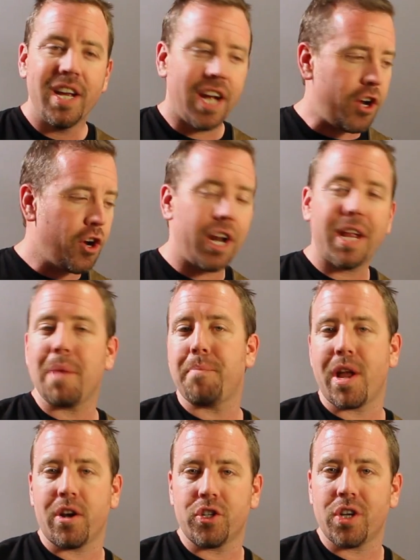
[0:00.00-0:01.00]
and you're gonna get
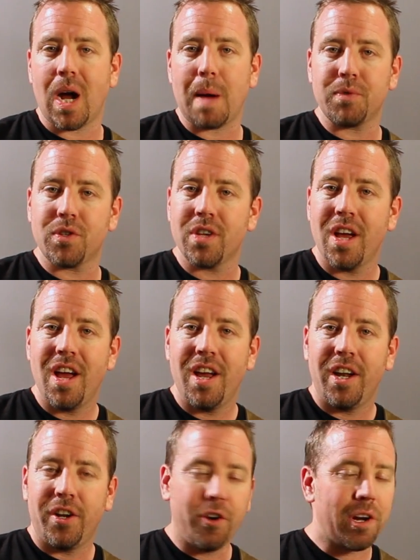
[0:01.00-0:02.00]
better chops,
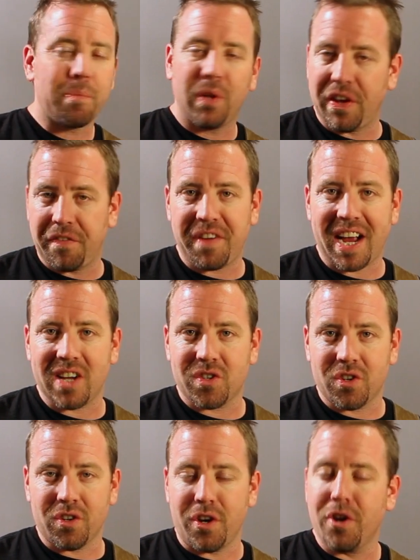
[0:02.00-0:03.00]
and you're gonna play
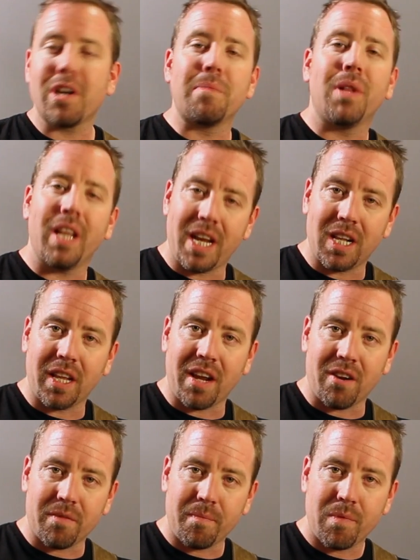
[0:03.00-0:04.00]
faster, and you're gonna play
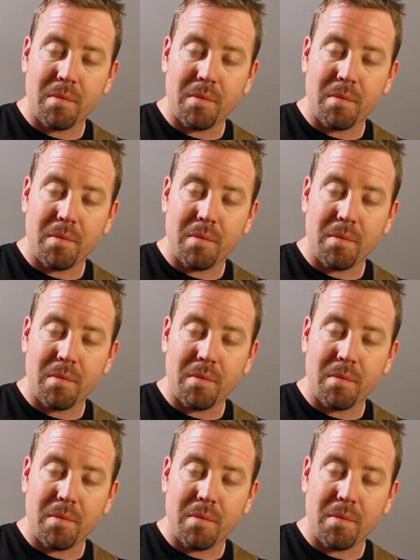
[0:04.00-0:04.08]
cleaner.